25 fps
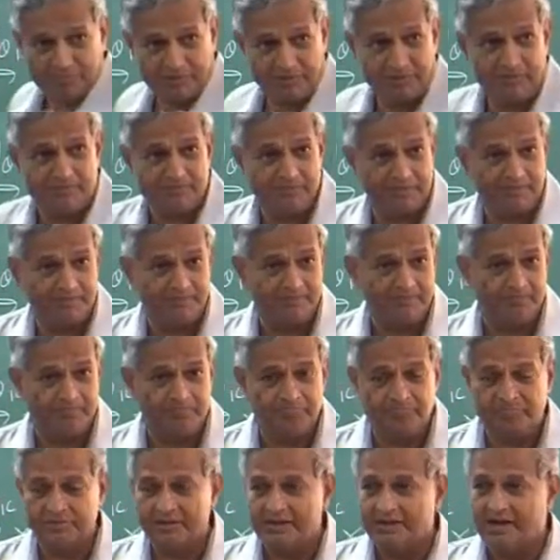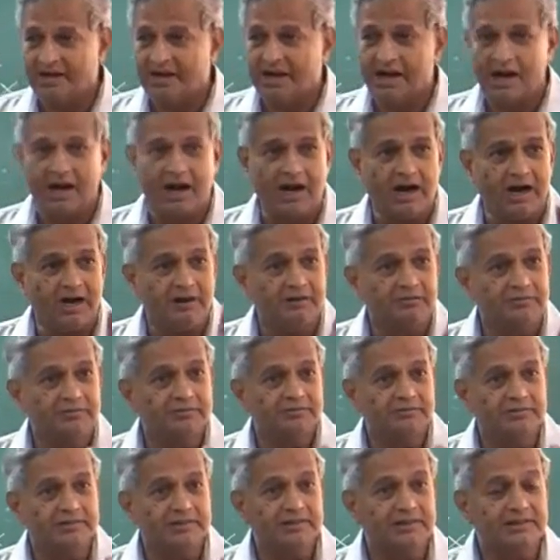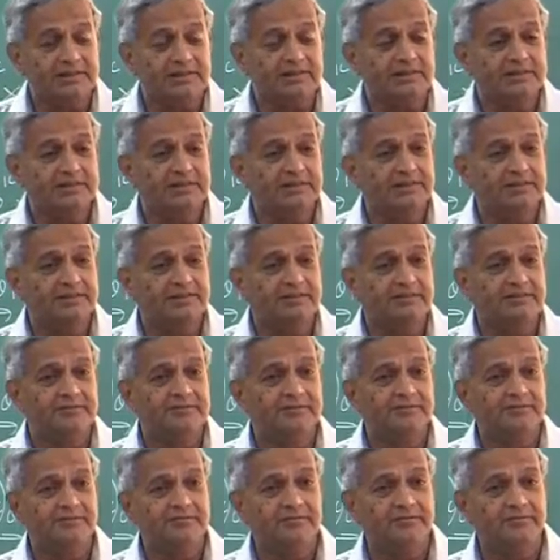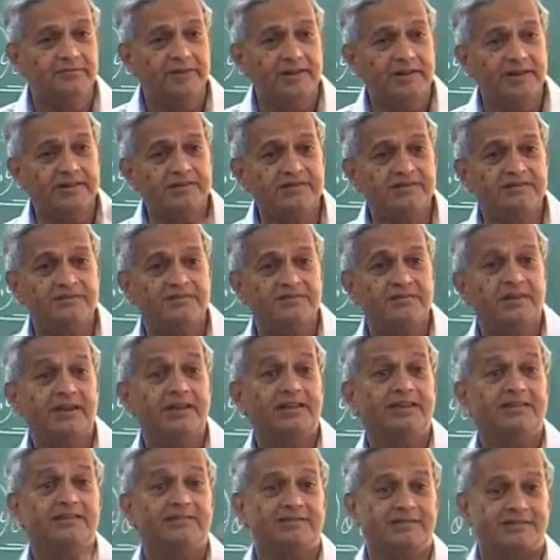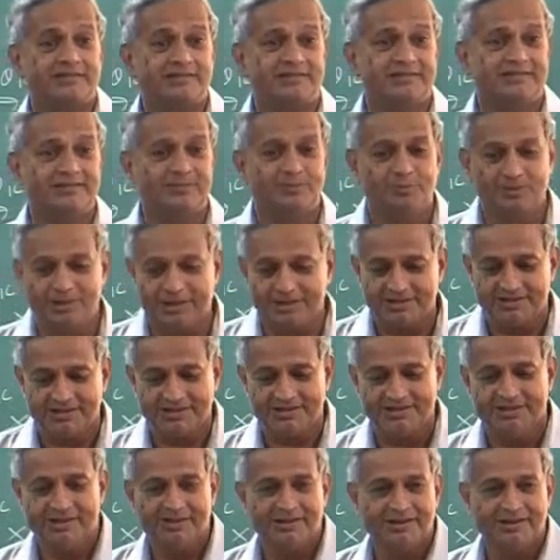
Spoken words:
problem, how the phase varies with